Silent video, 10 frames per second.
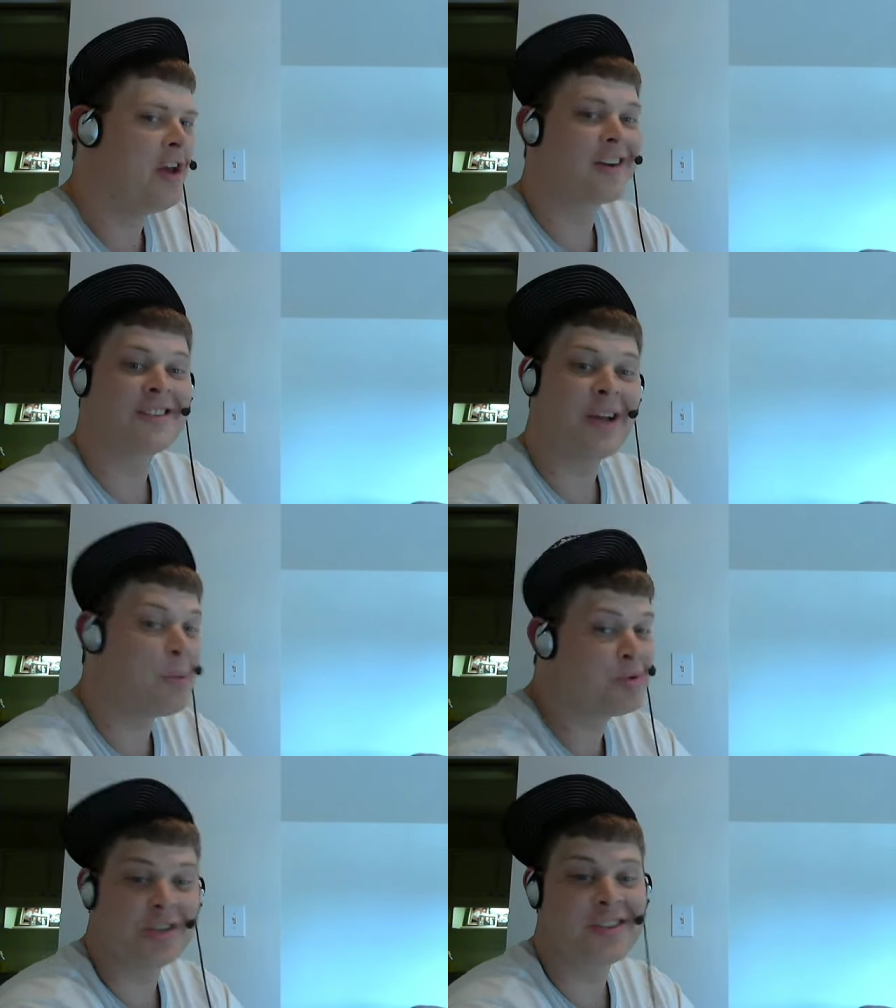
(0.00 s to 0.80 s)
Because
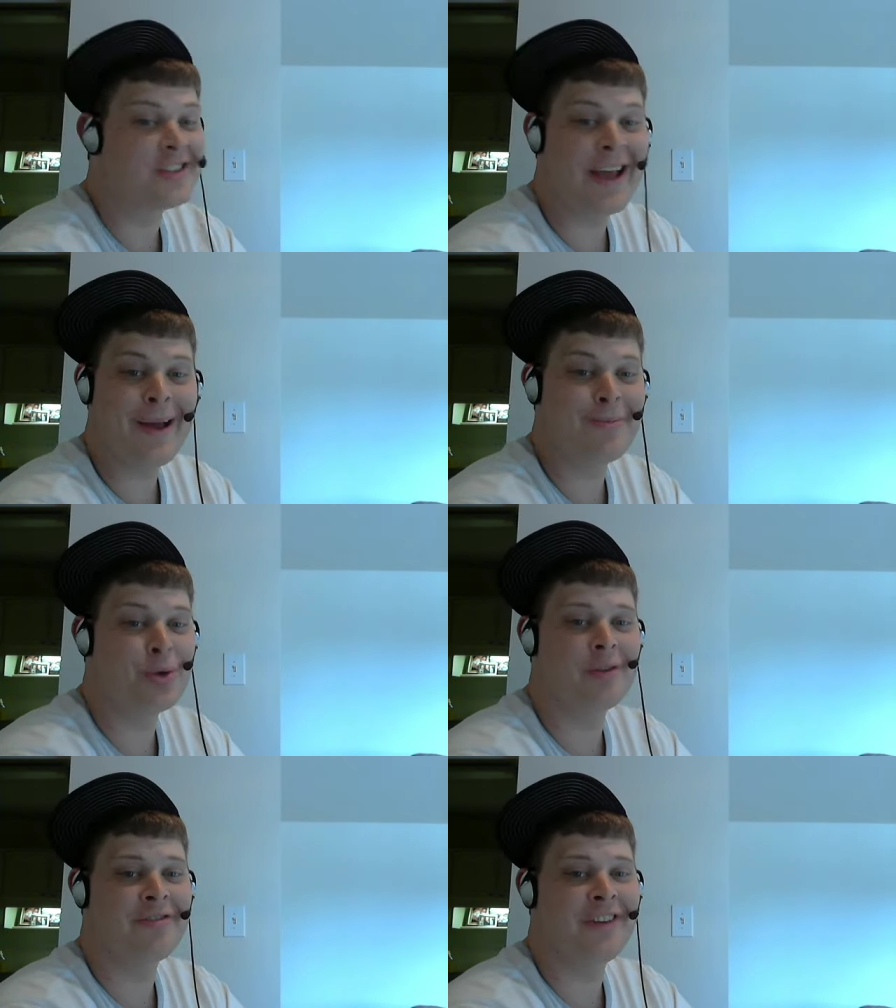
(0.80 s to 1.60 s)
I'm just a Zab
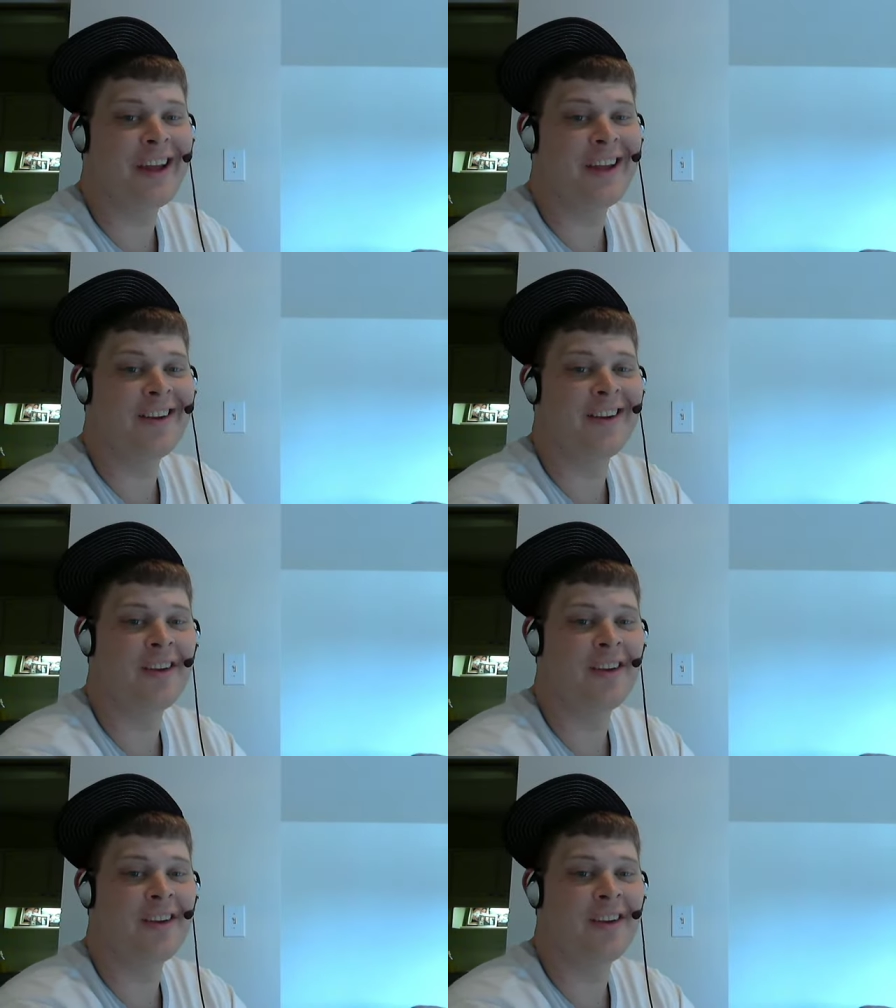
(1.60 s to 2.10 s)
Judah fan.